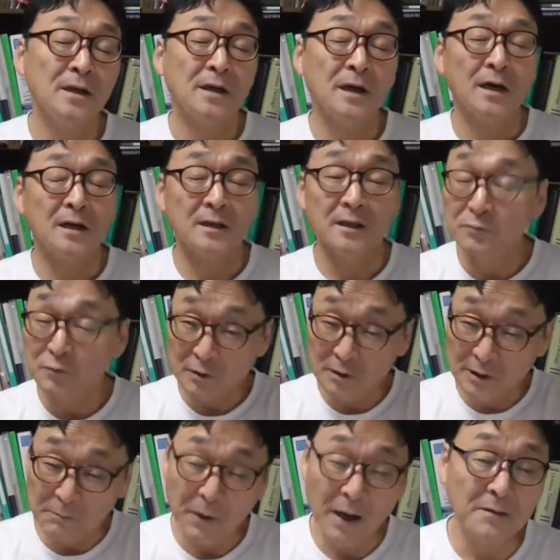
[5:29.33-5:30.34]
uh, even though
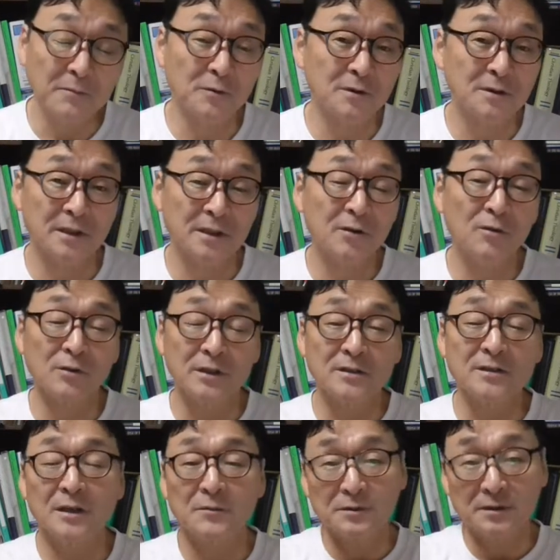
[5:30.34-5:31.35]
the Bible says he's going to
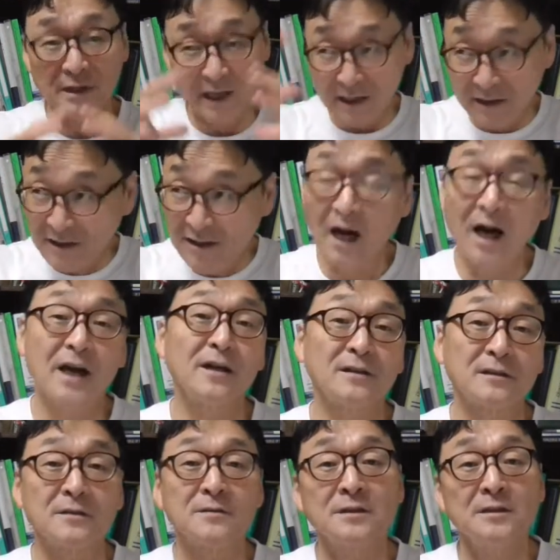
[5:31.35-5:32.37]
establish
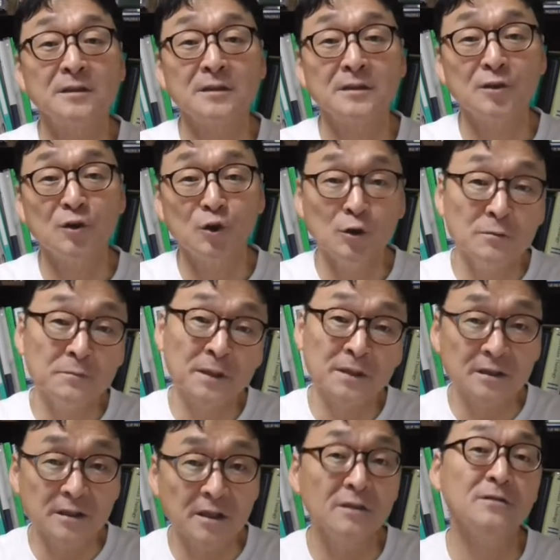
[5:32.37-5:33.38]
entire
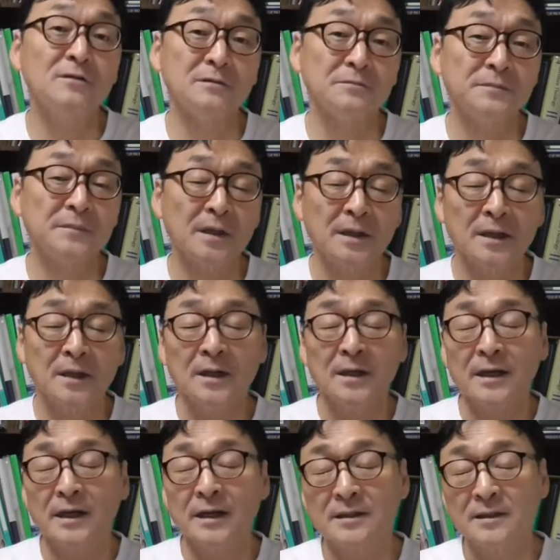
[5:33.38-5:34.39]
human kingdom.
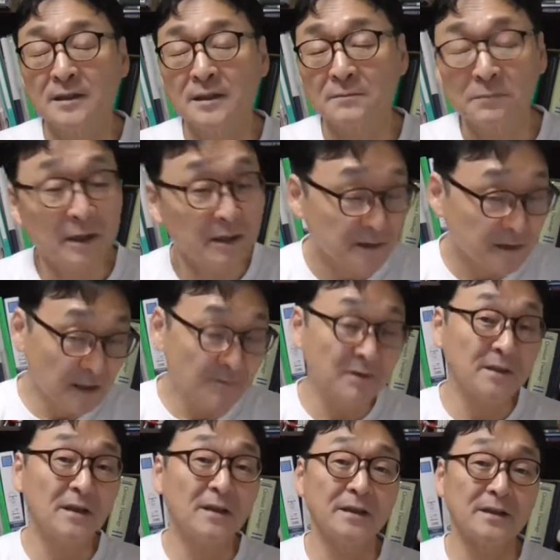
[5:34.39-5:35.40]
And uh, but
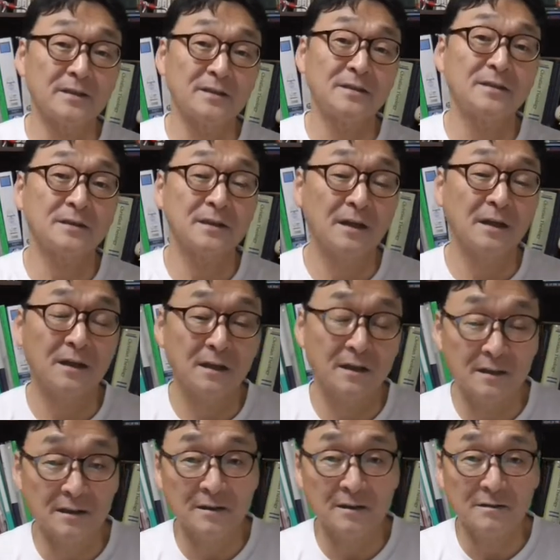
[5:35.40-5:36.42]
nevertheless,
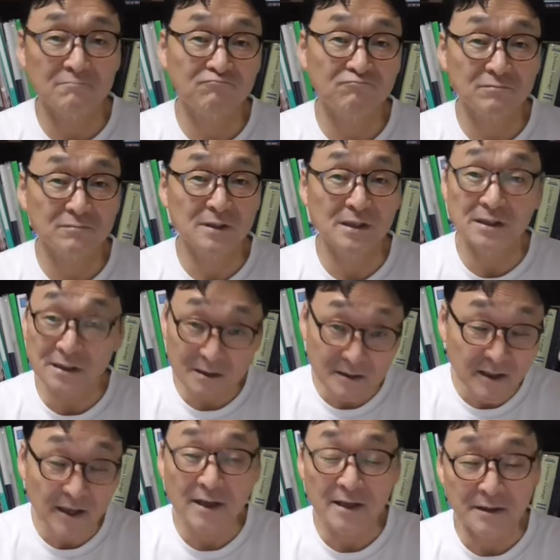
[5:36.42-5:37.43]
uh, Jesus
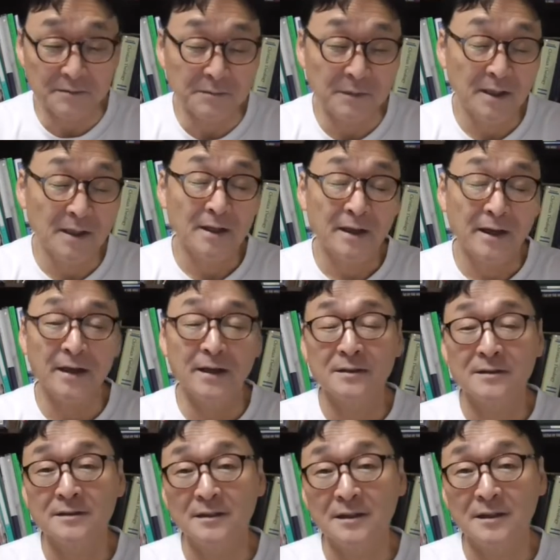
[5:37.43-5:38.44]
came
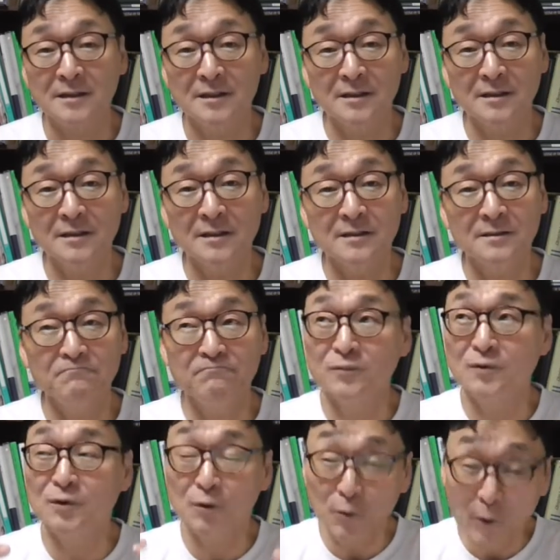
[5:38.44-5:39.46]
and uh, he
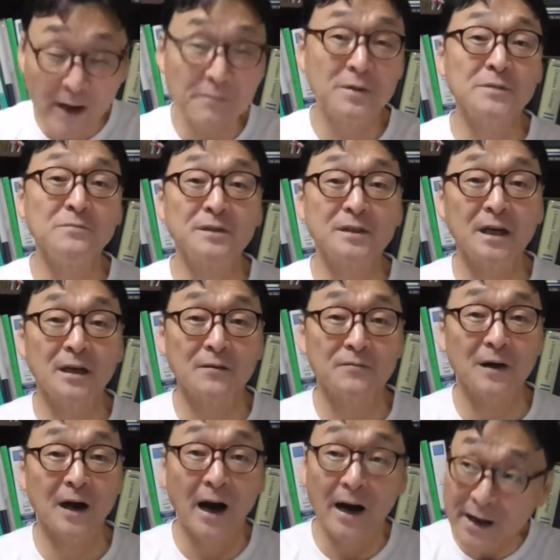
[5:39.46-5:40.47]
claimed
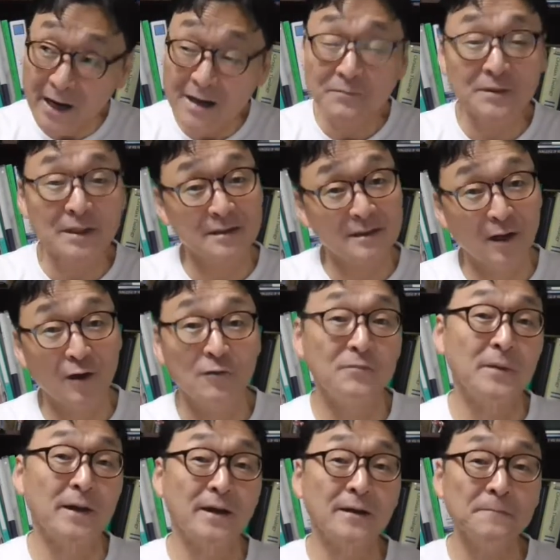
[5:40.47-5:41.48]
himself, "I am the Son of
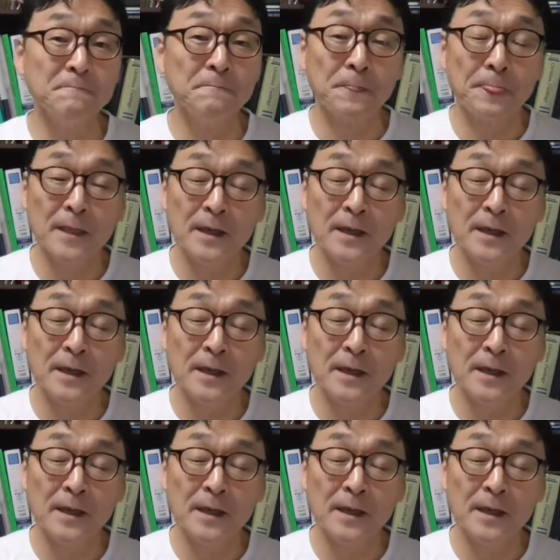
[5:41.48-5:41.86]
Man,"